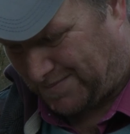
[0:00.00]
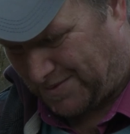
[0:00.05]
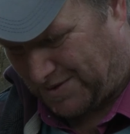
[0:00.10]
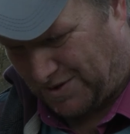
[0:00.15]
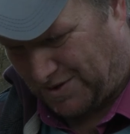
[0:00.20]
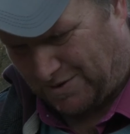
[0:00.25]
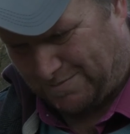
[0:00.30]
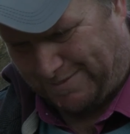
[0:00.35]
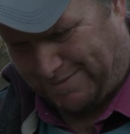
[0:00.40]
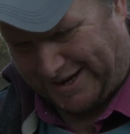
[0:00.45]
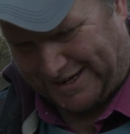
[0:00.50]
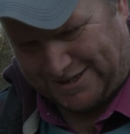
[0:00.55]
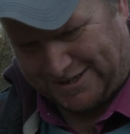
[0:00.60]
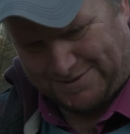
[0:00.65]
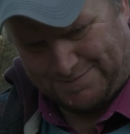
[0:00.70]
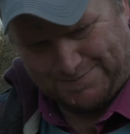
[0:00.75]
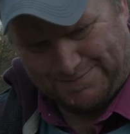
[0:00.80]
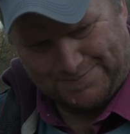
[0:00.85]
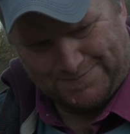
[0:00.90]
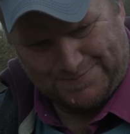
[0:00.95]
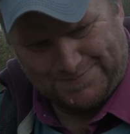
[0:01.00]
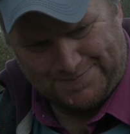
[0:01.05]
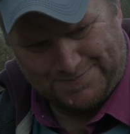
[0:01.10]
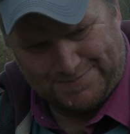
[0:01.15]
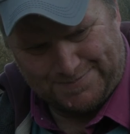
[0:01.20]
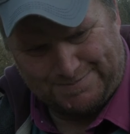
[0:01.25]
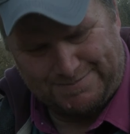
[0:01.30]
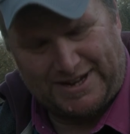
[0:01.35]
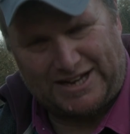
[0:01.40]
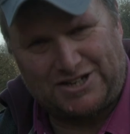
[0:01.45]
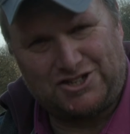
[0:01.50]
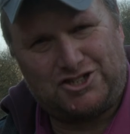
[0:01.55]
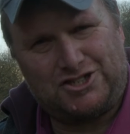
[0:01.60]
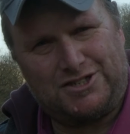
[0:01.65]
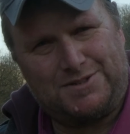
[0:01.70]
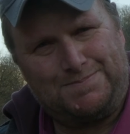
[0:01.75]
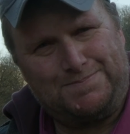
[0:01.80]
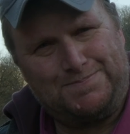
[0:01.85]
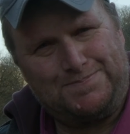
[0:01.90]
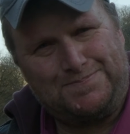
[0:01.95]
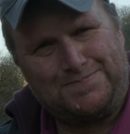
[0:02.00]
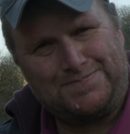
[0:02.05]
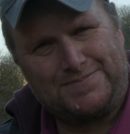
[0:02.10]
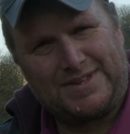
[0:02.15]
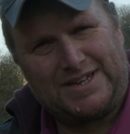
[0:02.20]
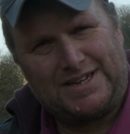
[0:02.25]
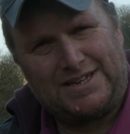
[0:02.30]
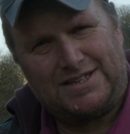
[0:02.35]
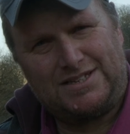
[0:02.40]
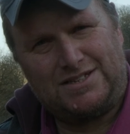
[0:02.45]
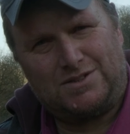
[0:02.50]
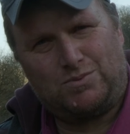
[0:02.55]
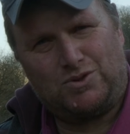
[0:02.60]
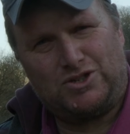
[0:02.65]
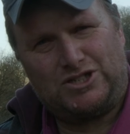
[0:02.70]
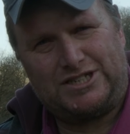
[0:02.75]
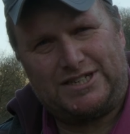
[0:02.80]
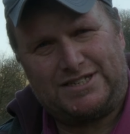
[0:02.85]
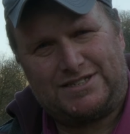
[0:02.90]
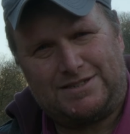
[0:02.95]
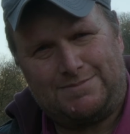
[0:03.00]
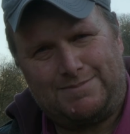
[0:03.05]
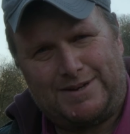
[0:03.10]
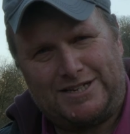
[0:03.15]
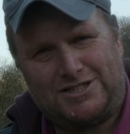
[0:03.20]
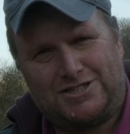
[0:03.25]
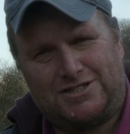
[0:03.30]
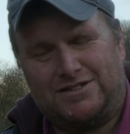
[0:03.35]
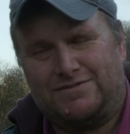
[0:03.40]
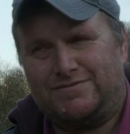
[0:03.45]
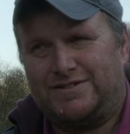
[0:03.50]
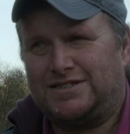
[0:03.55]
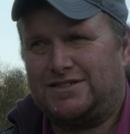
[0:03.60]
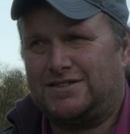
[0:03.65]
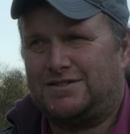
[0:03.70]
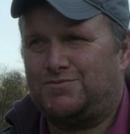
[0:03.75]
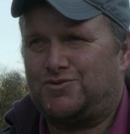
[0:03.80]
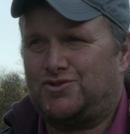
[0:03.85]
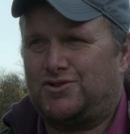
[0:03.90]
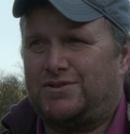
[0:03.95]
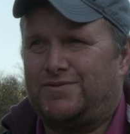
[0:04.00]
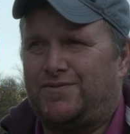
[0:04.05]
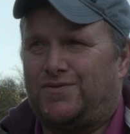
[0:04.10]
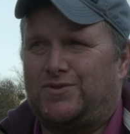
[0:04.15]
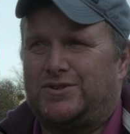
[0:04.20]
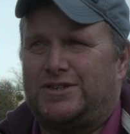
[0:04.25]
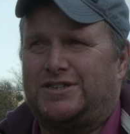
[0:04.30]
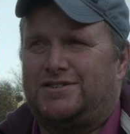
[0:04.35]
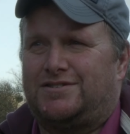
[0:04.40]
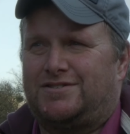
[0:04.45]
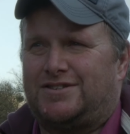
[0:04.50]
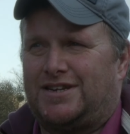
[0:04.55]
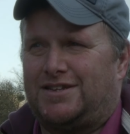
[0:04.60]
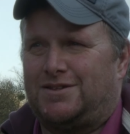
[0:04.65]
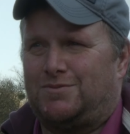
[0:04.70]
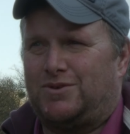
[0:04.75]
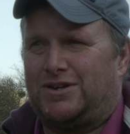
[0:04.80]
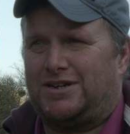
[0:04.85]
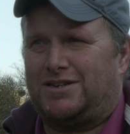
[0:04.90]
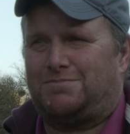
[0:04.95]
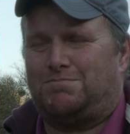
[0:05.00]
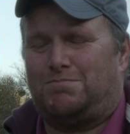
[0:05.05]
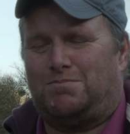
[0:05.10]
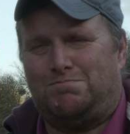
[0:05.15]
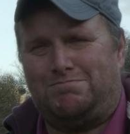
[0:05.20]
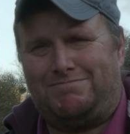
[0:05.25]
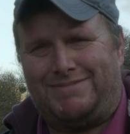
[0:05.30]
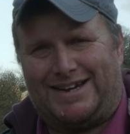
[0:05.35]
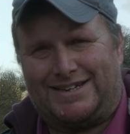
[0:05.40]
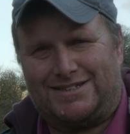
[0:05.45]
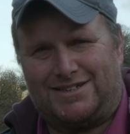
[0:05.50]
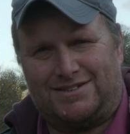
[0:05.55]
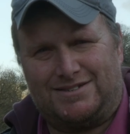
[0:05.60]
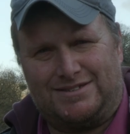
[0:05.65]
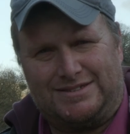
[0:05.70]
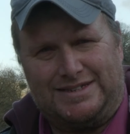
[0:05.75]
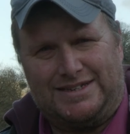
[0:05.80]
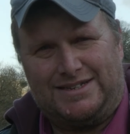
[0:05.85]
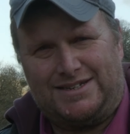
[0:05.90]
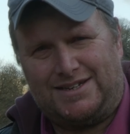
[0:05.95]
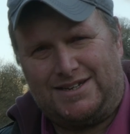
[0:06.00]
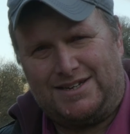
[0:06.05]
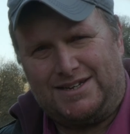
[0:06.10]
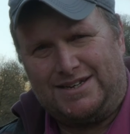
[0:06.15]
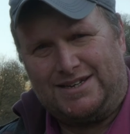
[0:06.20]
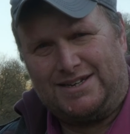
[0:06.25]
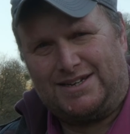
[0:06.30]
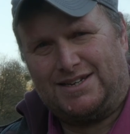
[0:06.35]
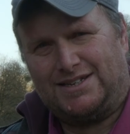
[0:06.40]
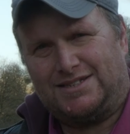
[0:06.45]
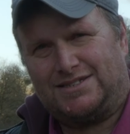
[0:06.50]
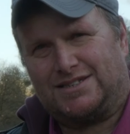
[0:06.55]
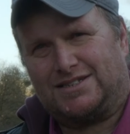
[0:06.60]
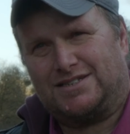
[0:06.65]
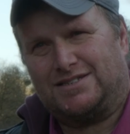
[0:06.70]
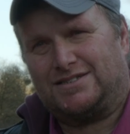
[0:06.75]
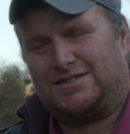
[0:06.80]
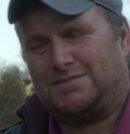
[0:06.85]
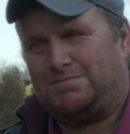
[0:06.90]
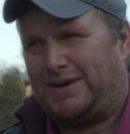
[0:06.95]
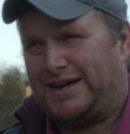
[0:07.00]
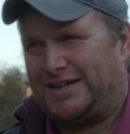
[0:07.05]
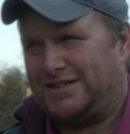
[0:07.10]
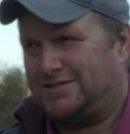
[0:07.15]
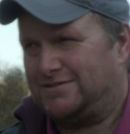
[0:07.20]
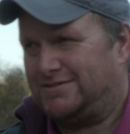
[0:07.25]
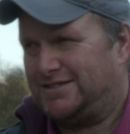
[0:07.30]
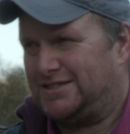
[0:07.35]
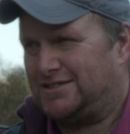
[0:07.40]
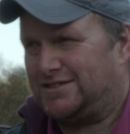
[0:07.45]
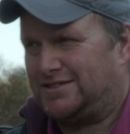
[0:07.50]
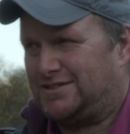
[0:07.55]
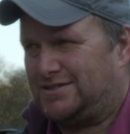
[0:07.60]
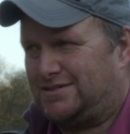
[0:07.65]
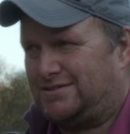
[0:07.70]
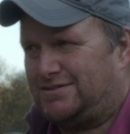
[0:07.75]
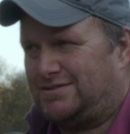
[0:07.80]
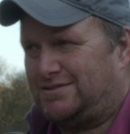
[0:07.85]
not manor, mansion. This is Woodchester Mansion. The reason I'm trying to avoid saying the word manor is because the manor is,